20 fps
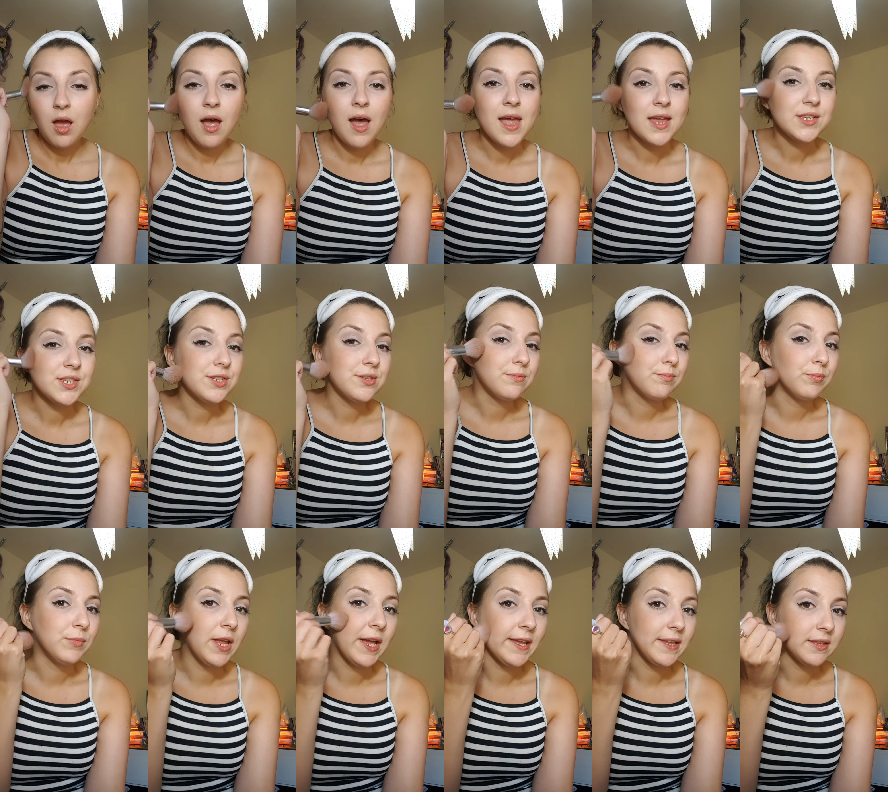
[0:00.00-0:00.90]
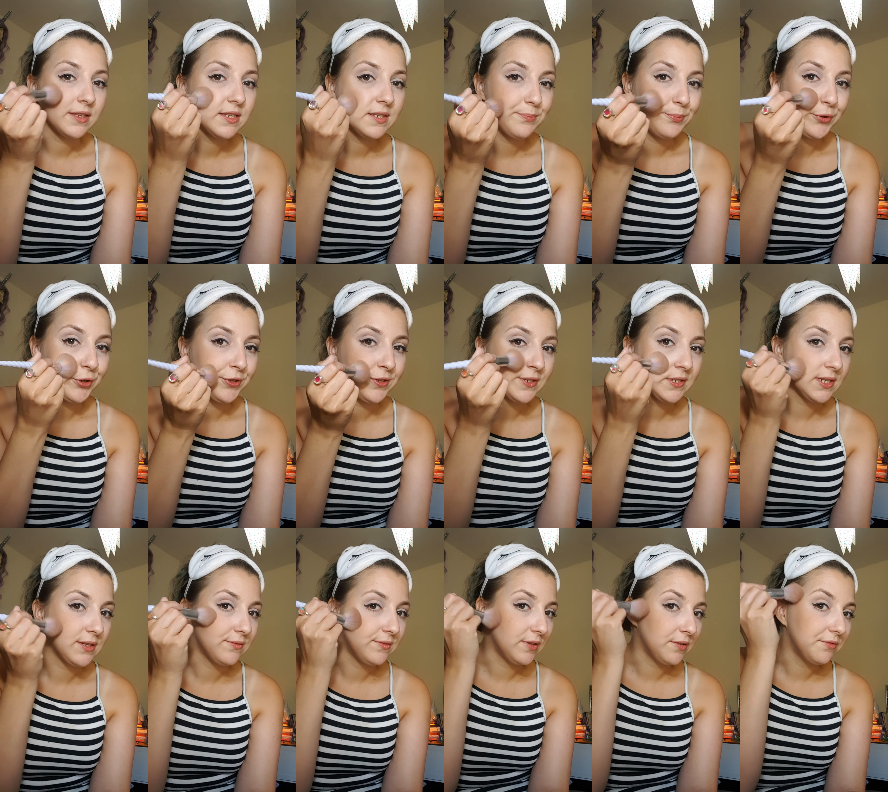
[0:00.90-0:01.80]
I do like this
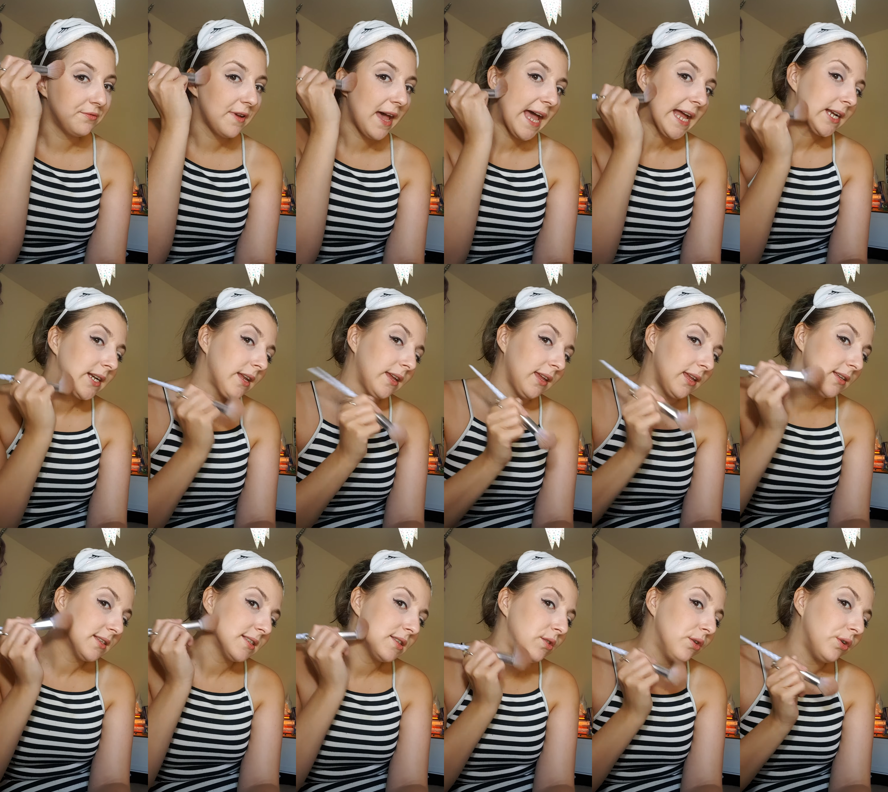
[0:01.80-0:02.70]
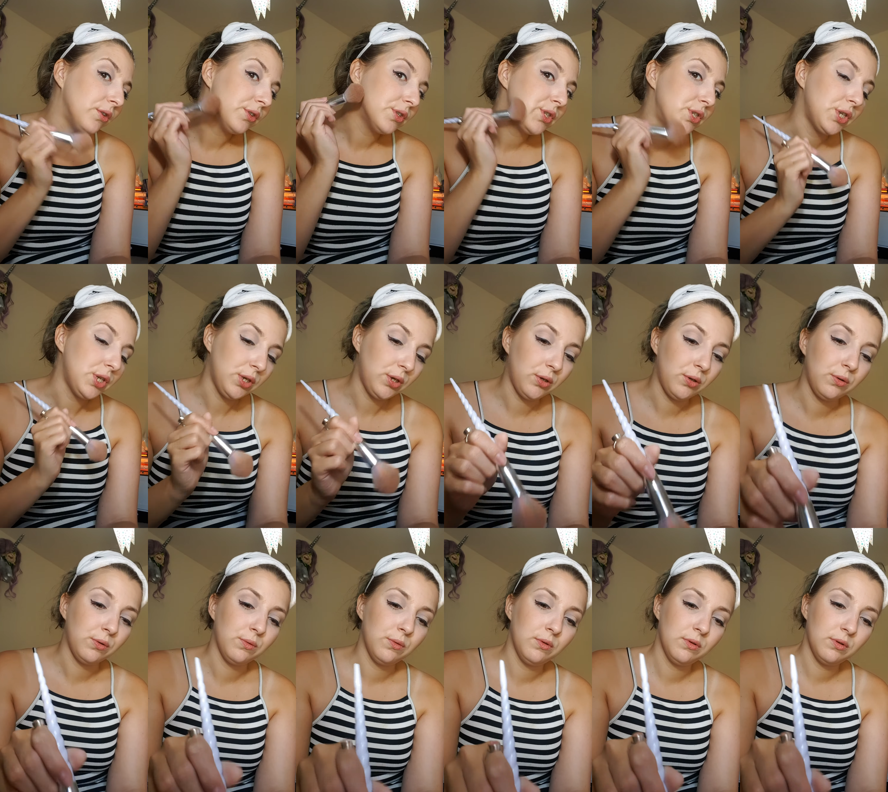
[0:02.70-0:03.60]
bronzer for the fact like it's not
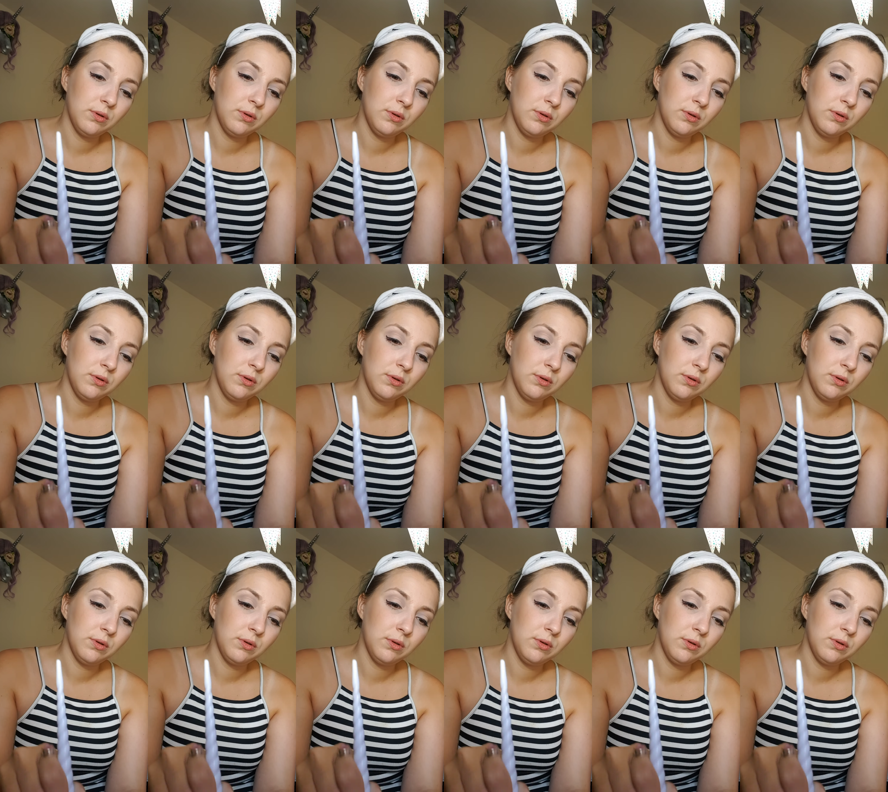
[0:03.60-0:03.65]
too